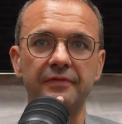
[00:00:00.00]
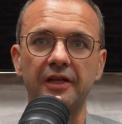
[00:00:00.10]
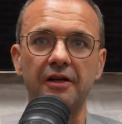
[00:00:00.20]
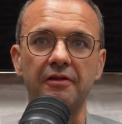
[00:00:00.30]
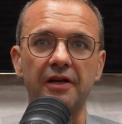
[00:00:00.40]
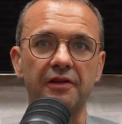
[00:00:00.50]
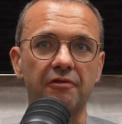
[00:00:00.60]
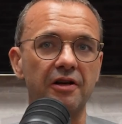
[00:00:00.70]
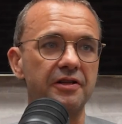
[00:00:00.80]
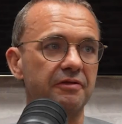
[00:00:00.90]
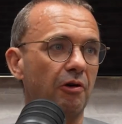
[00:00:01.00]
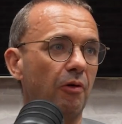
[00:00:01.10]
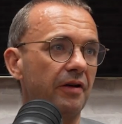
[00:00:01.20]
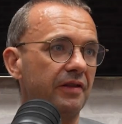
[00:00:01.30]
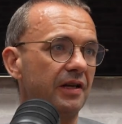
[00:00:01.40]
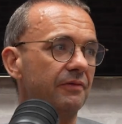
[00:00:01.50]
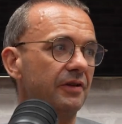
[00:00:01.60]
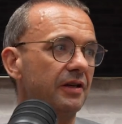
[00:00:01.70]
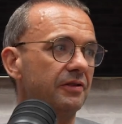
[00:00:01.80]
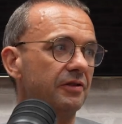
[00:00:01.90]
They don't get the grades that are required at the end of
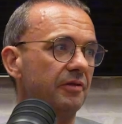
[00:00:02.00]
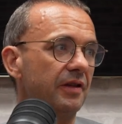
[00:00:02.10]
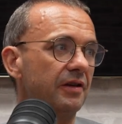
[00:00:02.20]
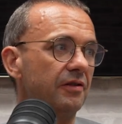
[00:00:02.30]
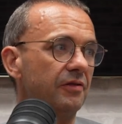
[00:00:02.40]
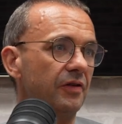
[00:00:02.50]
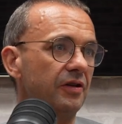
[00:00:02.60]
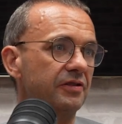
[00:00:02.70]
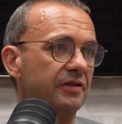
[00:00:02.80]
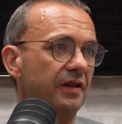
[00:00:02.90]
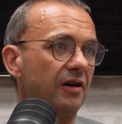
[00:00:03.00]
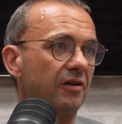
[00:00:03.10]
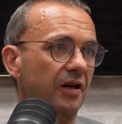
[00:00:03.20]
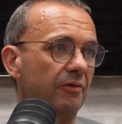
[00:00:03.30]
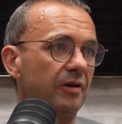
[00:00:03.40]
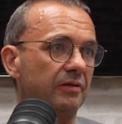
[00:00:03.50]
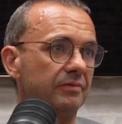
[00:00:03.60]
year 2 in their university. They can't go in.